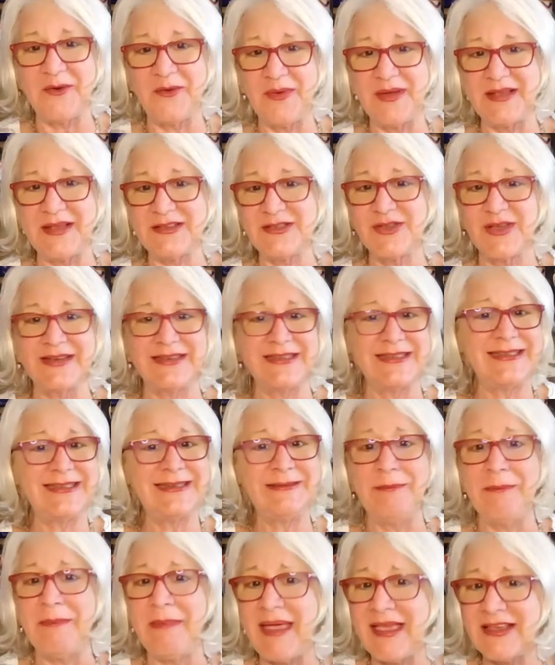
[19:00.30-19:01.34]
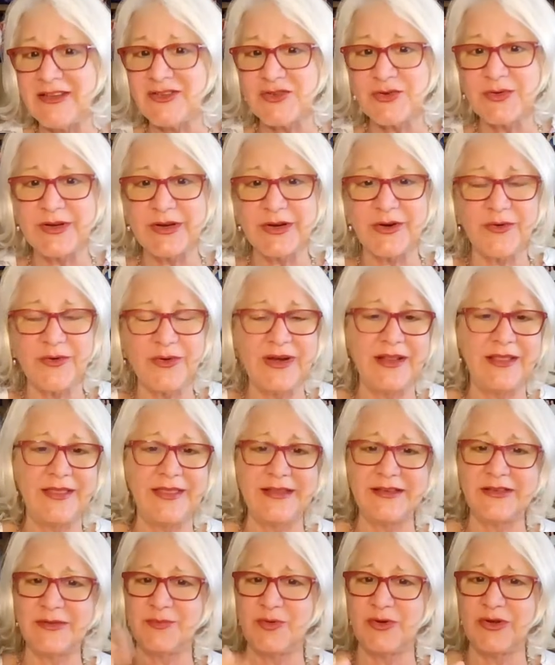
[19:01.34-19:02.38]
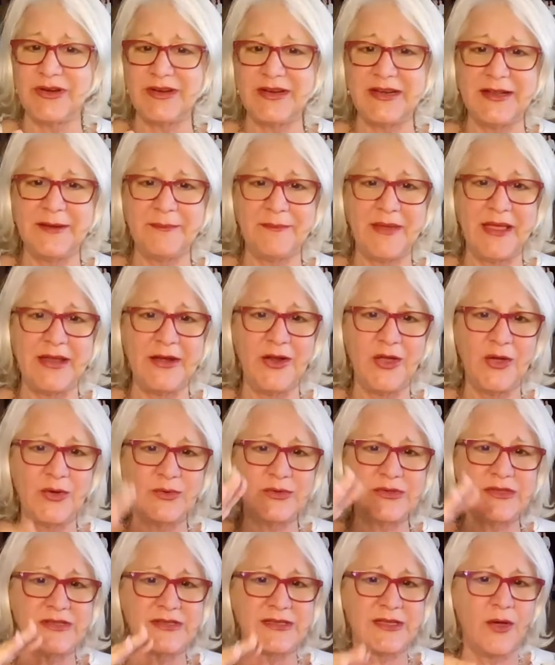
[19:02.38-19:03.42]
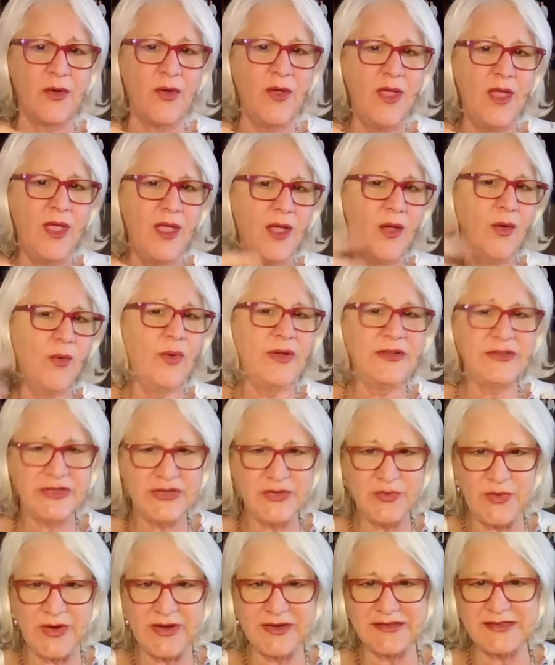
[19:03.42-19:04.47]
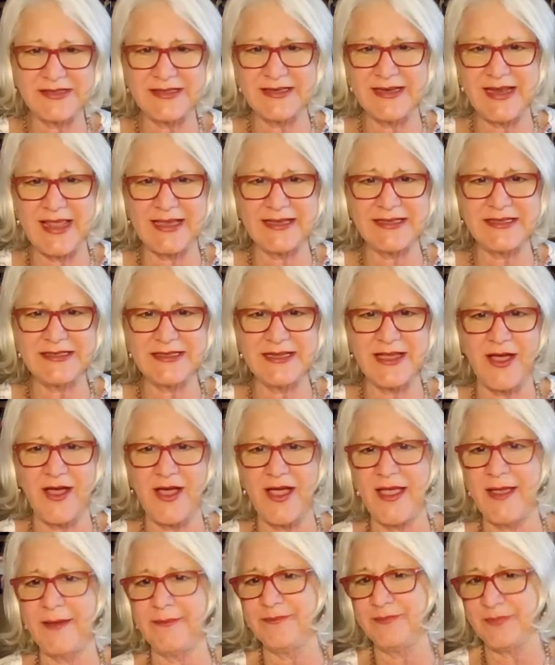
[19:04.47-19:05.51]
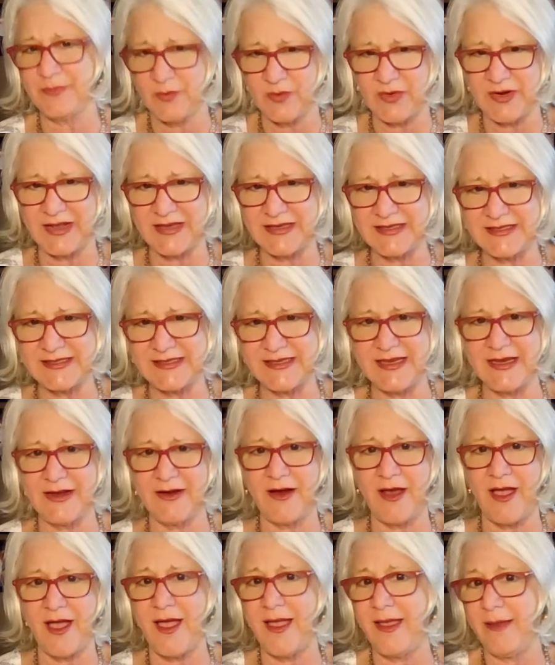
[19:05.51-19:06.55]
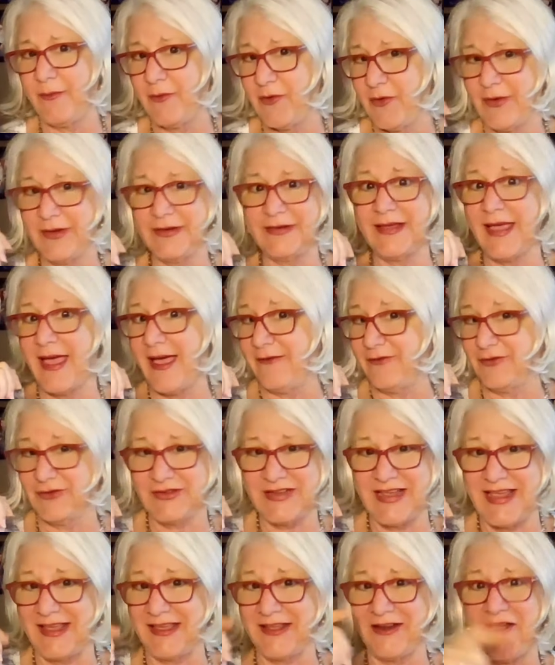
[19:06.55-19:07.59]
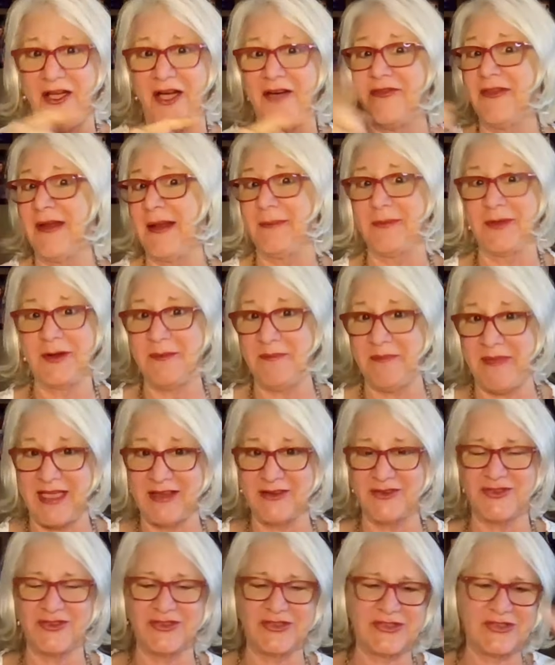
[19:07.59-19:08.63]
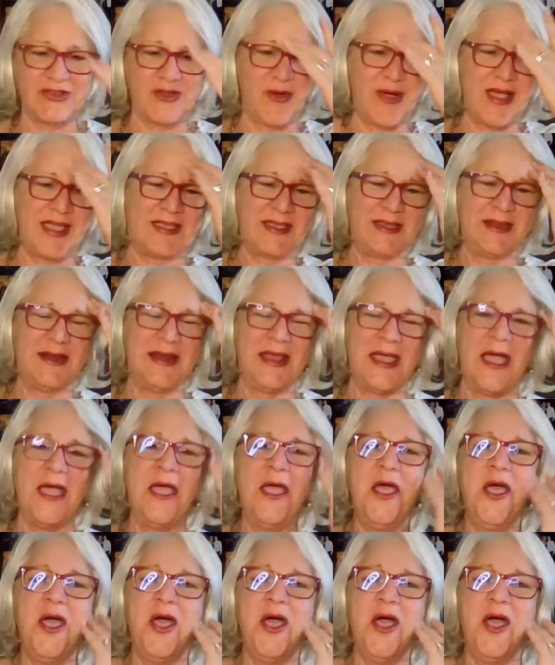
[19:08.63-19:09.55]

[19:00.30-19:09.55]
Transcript: away. So I didn't measure it or anything to put it in my notes. So when she wears it next time, when I see her, I am going to have her take it off, and I'm going to measure so I can uh,